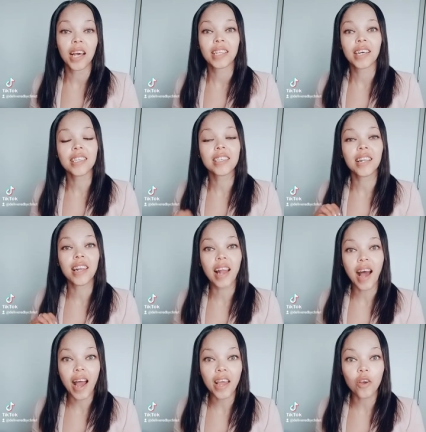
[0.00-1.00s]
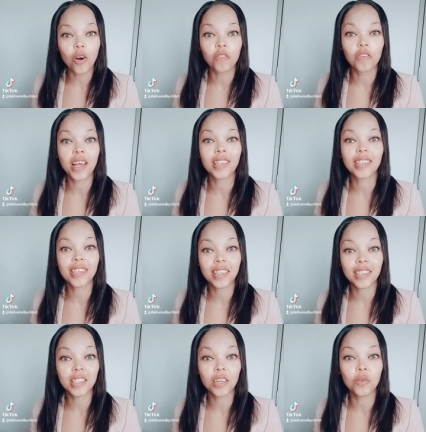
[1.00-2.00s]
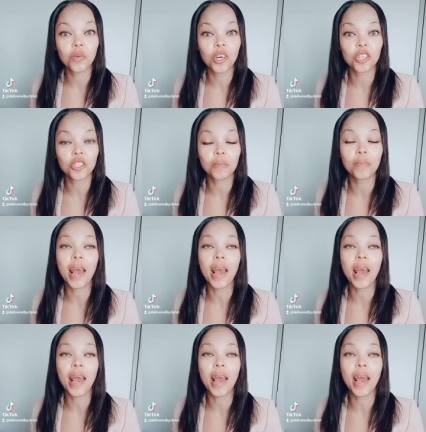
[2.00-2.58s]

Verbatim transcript: This lie of ancestral worship